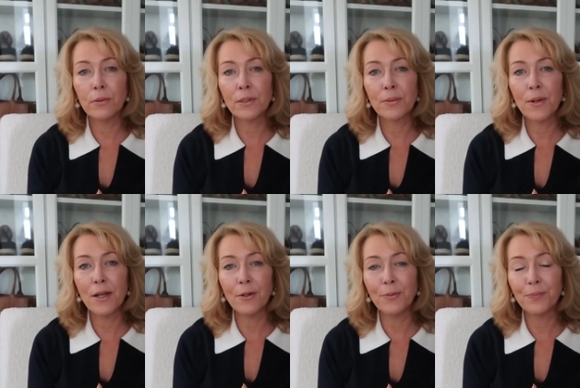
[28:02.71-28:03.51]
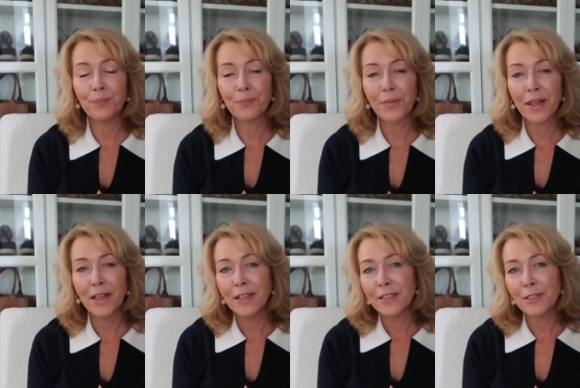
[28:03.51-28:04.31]
you as well.
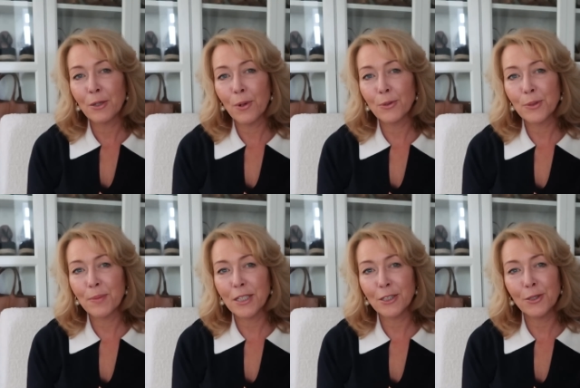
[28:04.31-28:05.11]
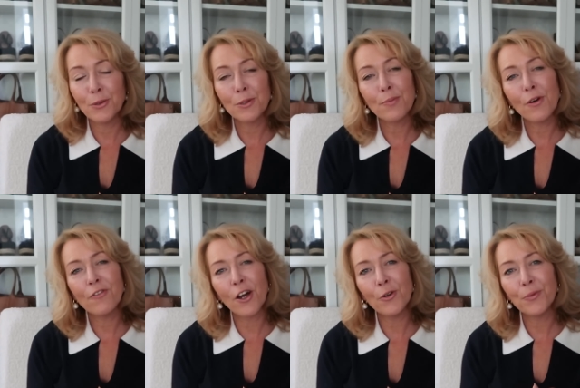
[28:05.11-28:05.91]
So I'll speak to you
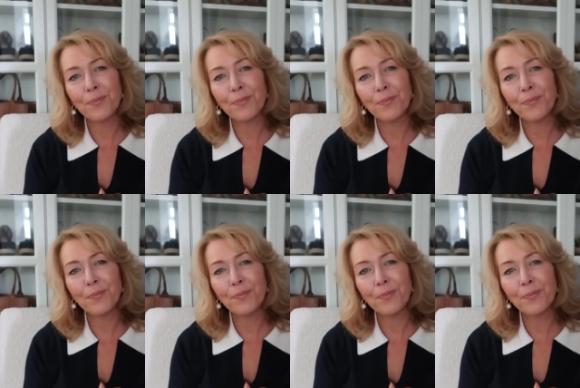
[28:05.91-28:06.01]
tomorrow.